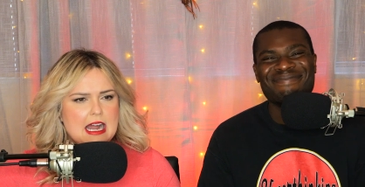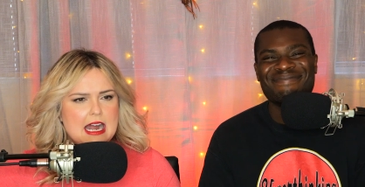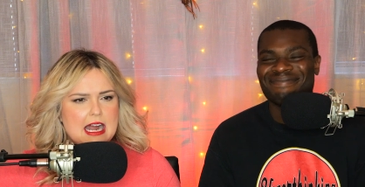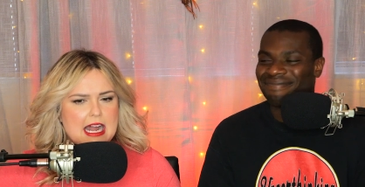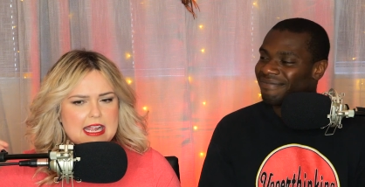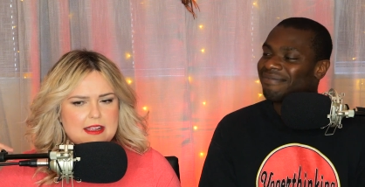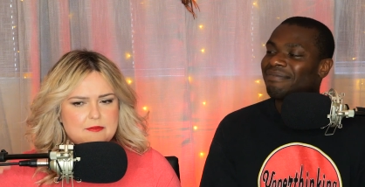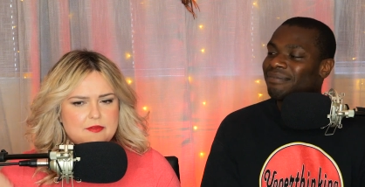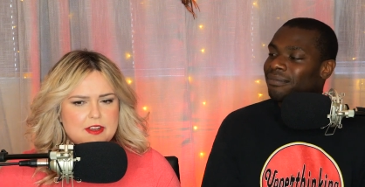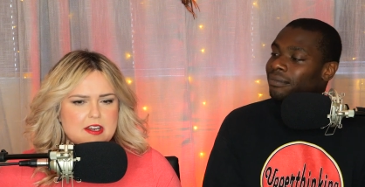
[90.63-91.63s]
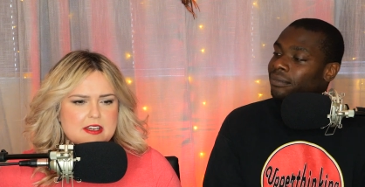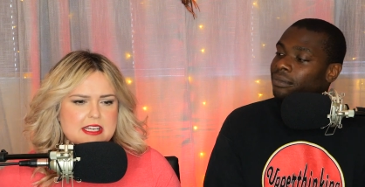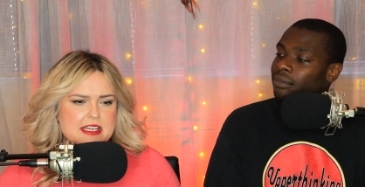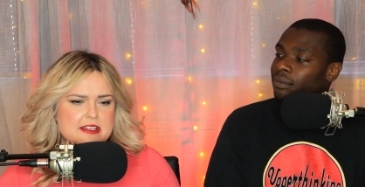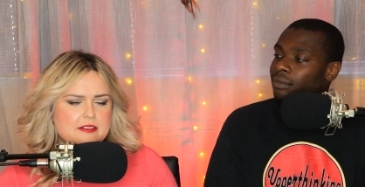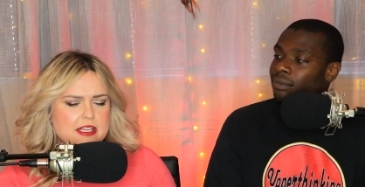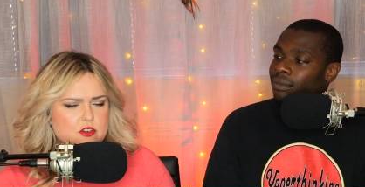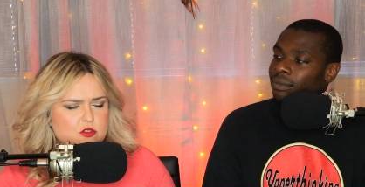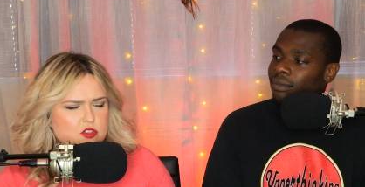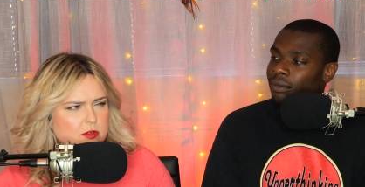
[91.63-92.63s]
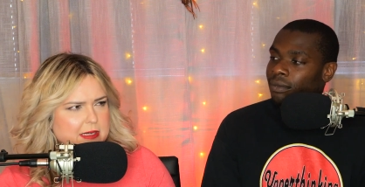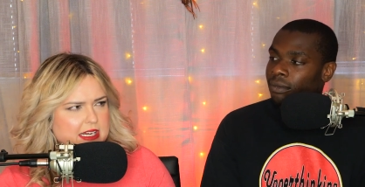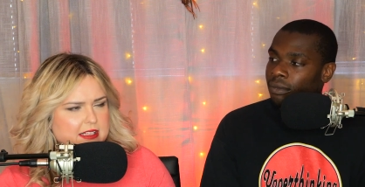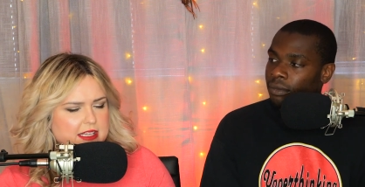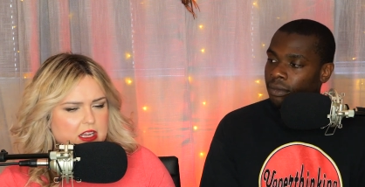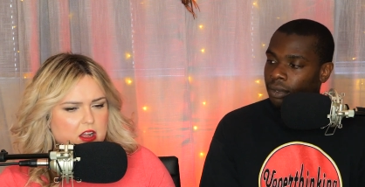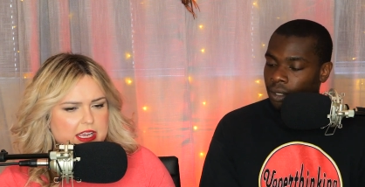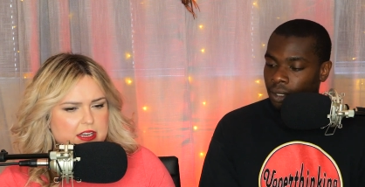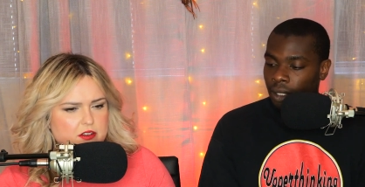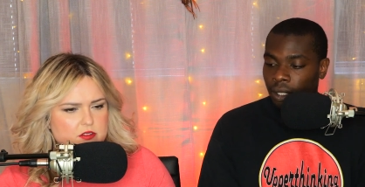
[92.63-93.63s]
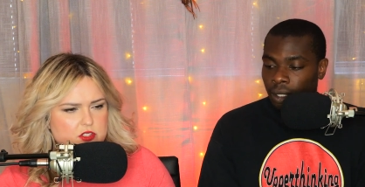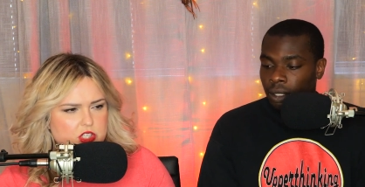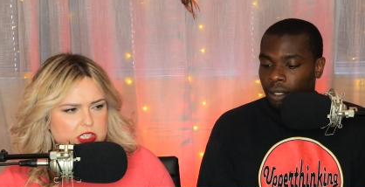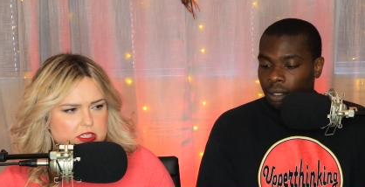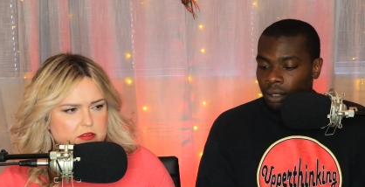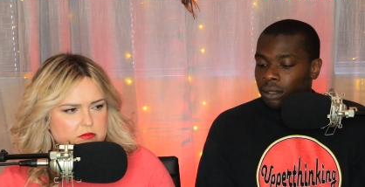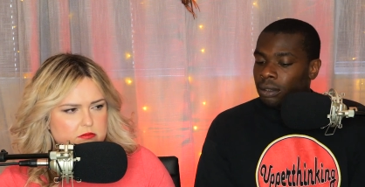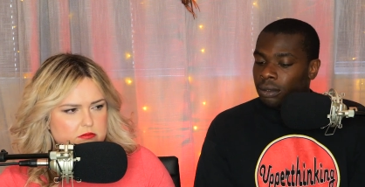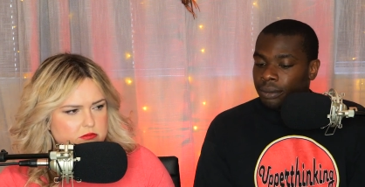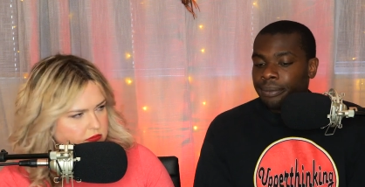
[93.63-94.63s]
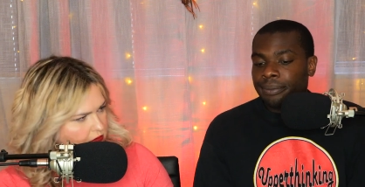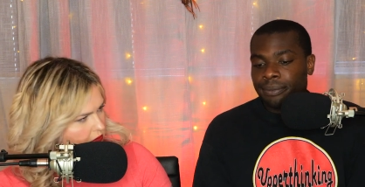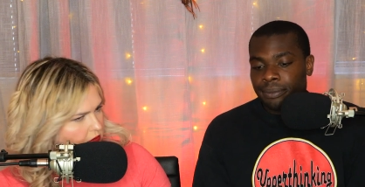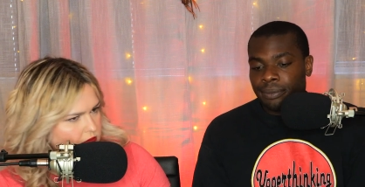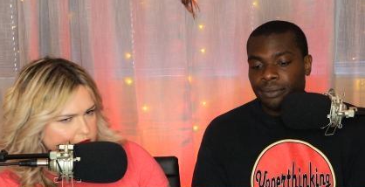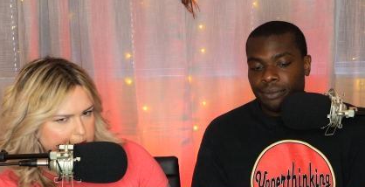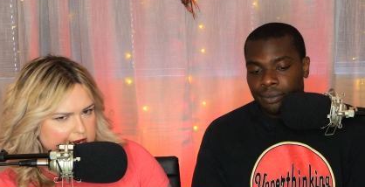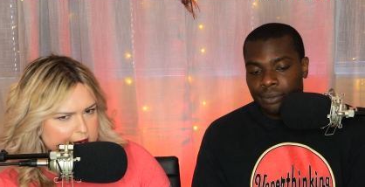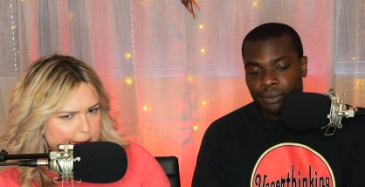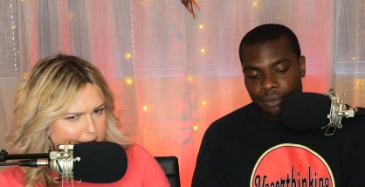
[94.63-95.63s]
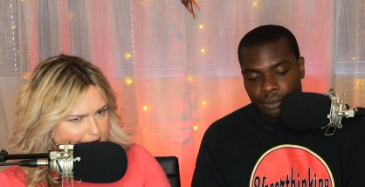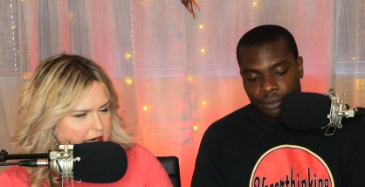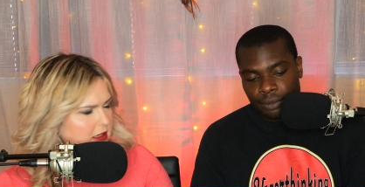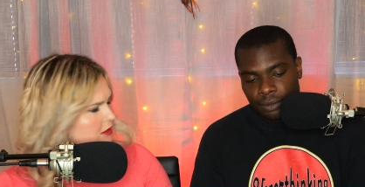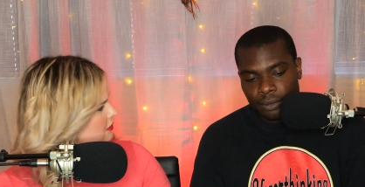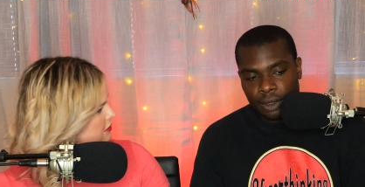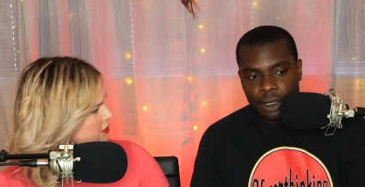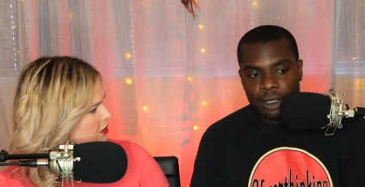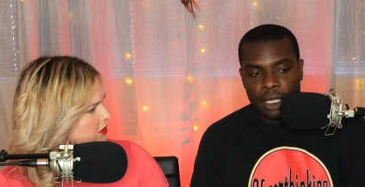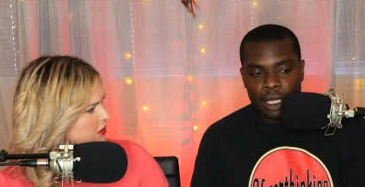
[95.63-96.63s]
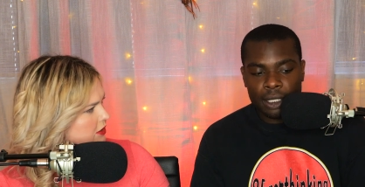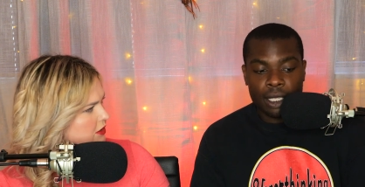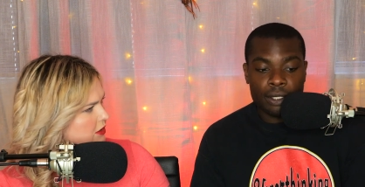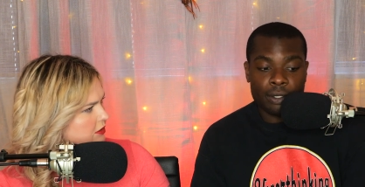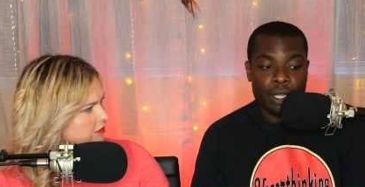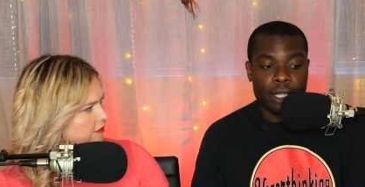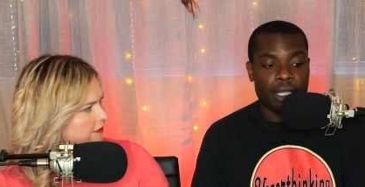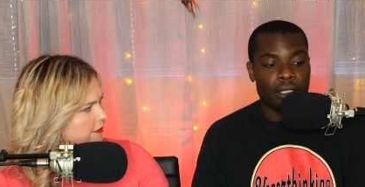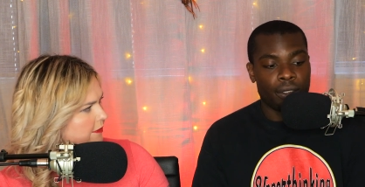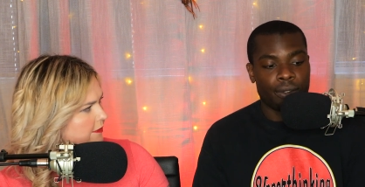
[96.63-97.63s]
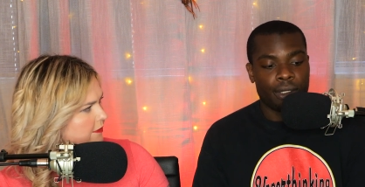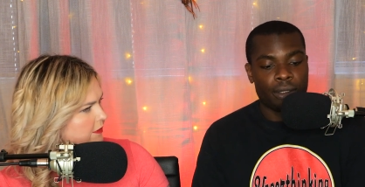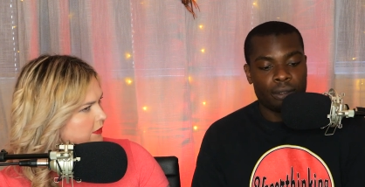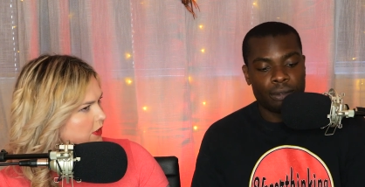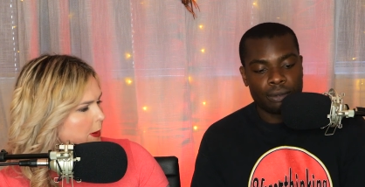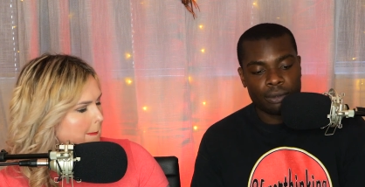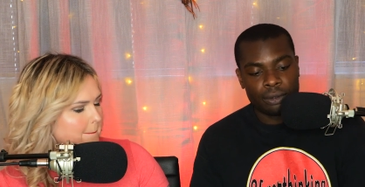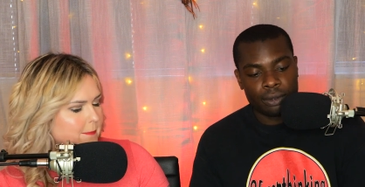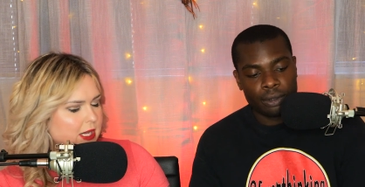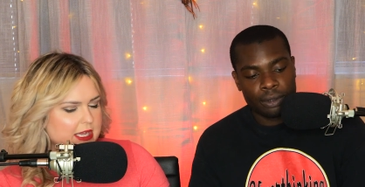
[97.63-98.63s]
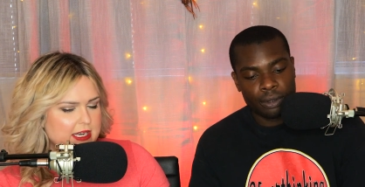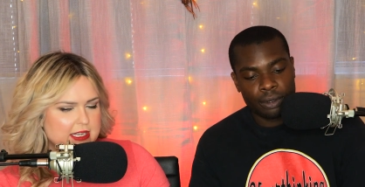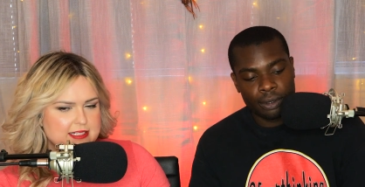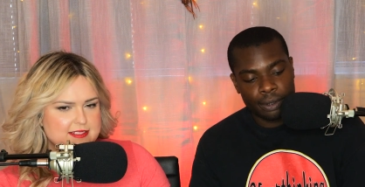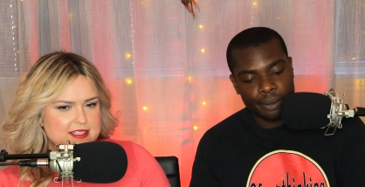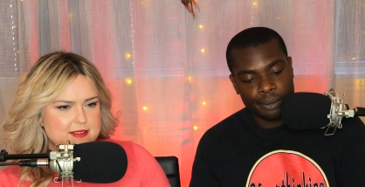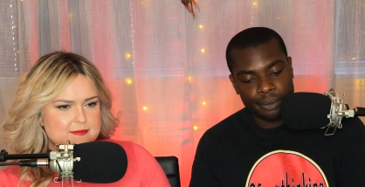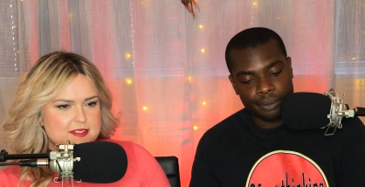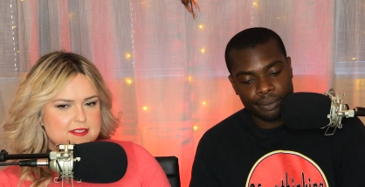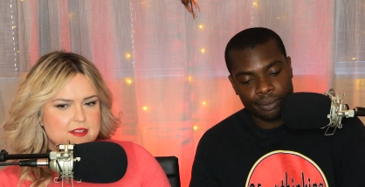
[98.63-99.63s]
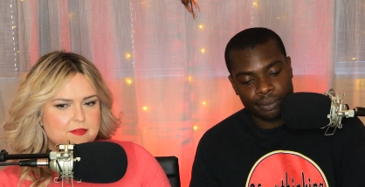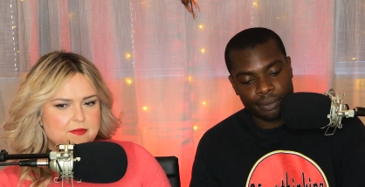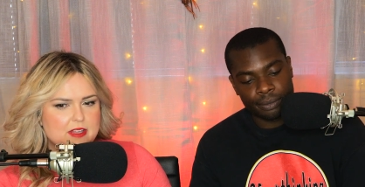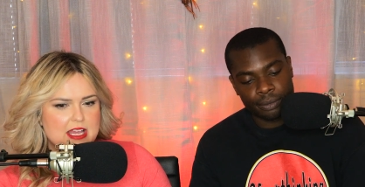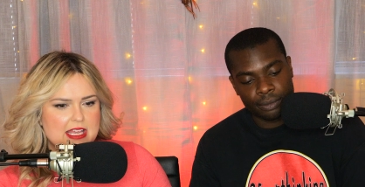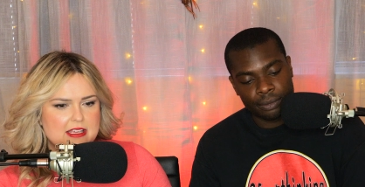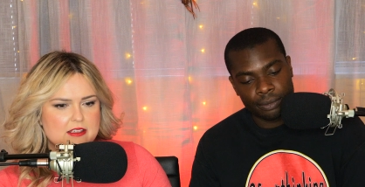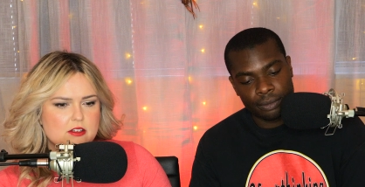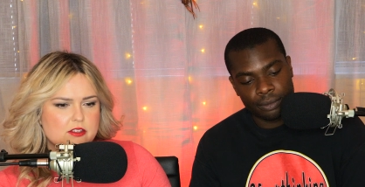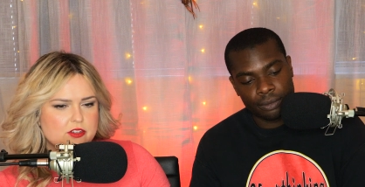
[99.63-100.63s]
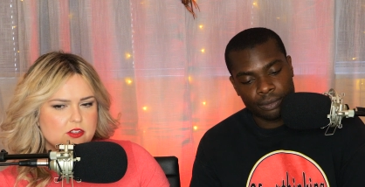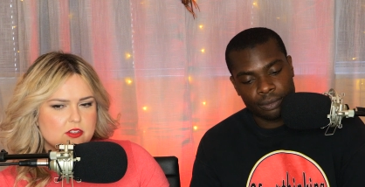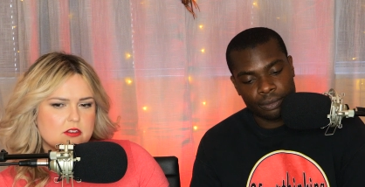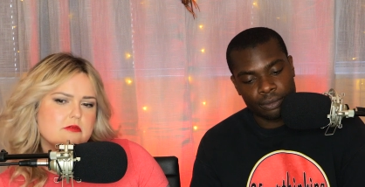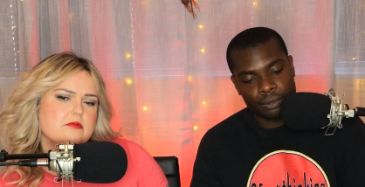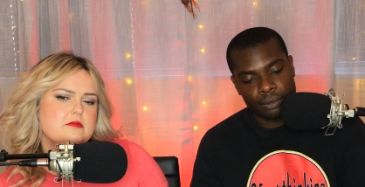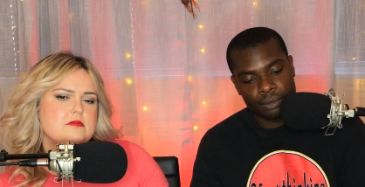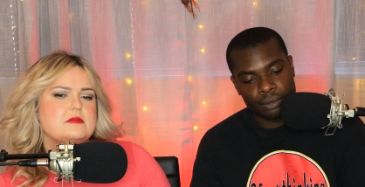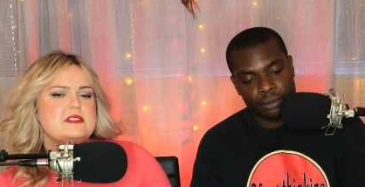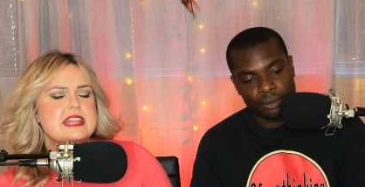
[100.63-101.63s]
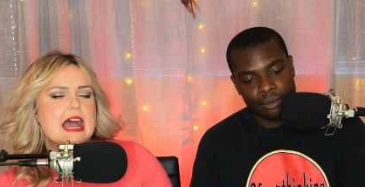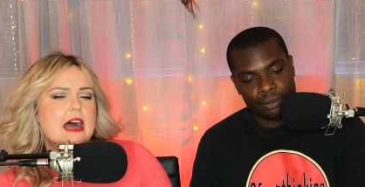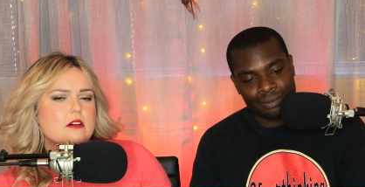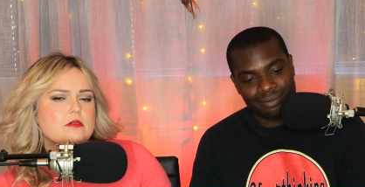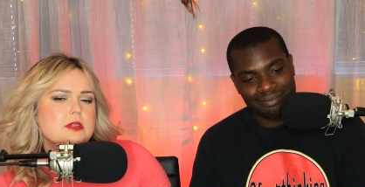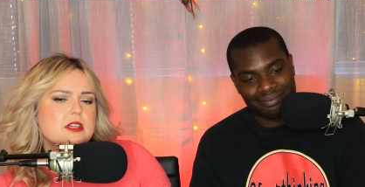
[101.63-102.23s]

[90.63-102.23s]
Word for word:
Speaker 1: I, am very like neutral about it. Like I'll handle shit man to man.
Speaker 2: Exactly. That's how I like to do it.
Speaker 1: But it seems as if like you're a little down